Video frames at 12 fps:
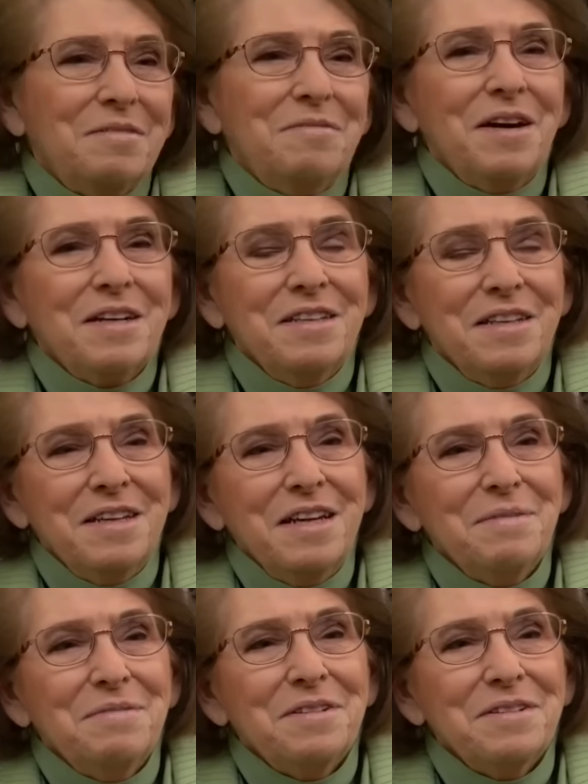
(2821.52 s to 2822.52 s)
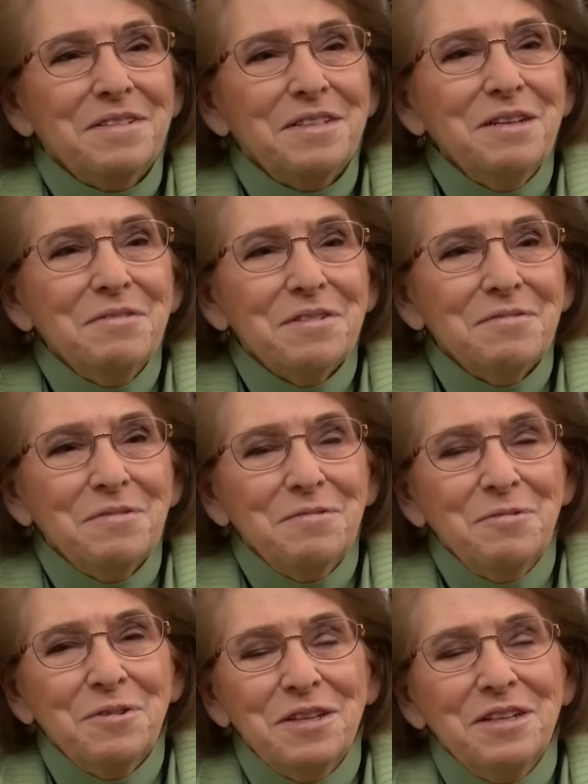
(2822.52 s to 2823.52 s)
The fact that he kept it a secret
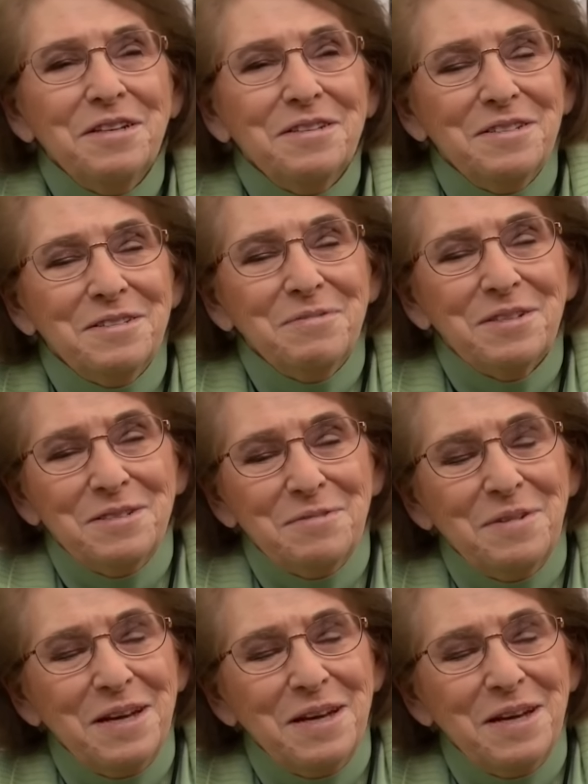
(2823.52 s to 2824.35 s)
for forty years is what's